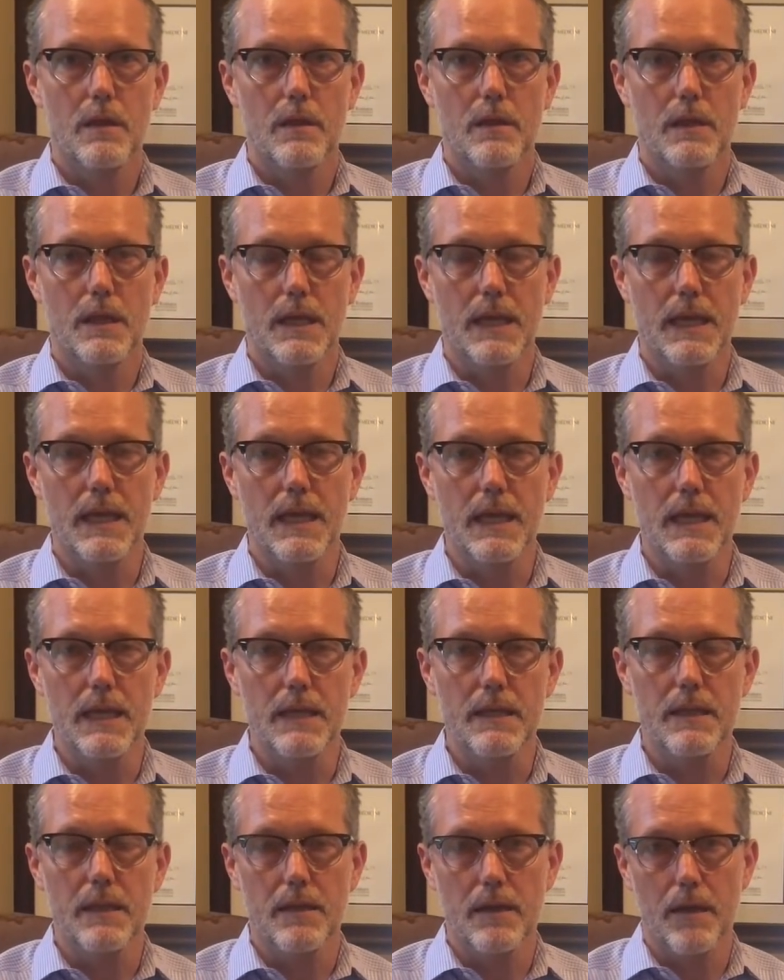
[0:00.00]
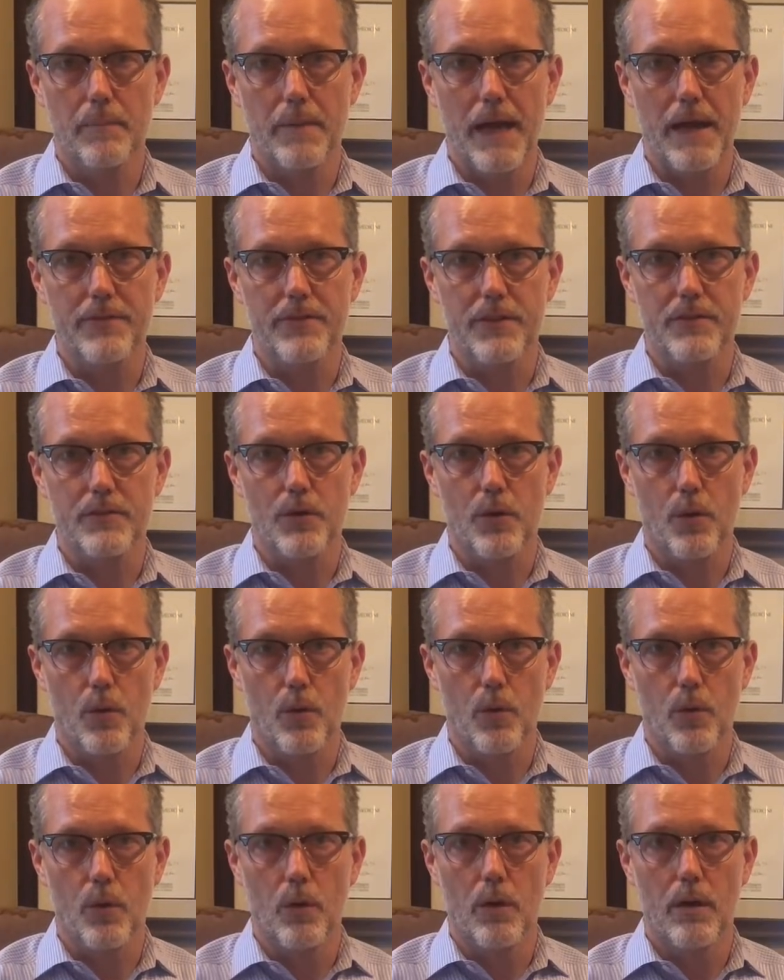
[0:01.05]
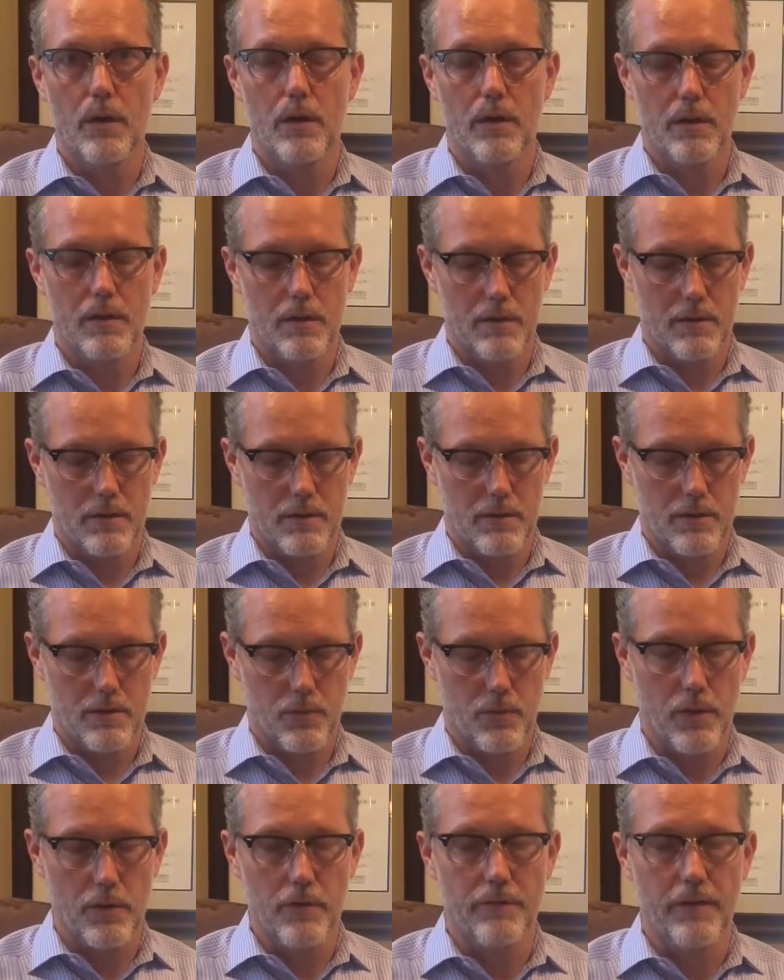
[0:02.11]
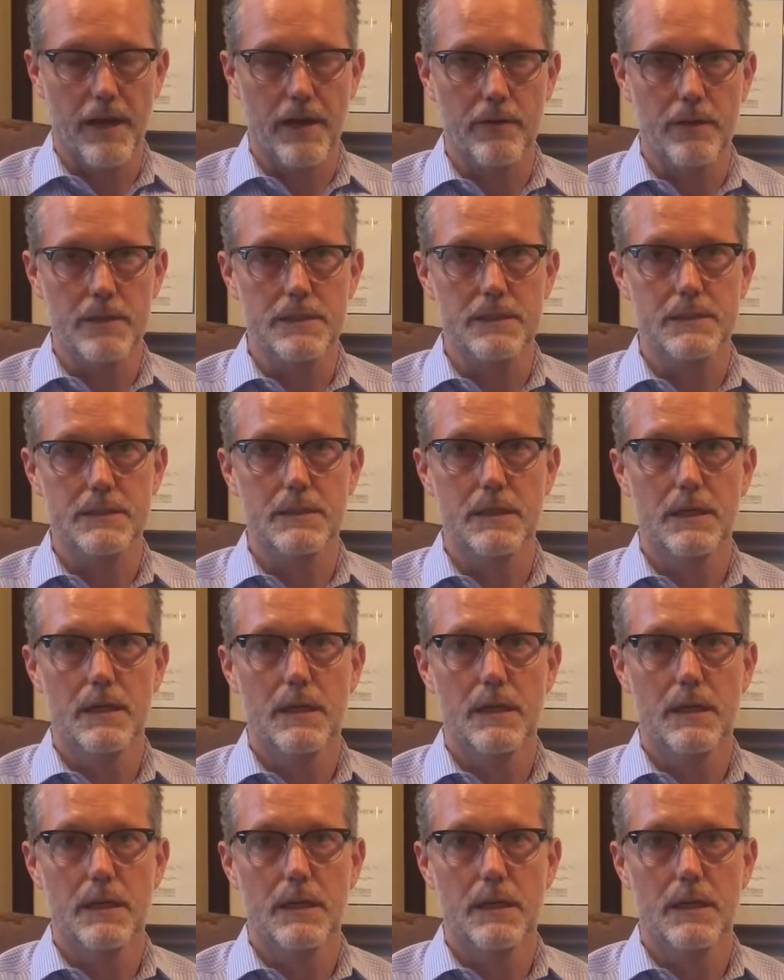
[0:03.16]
The key about this whole coronavirus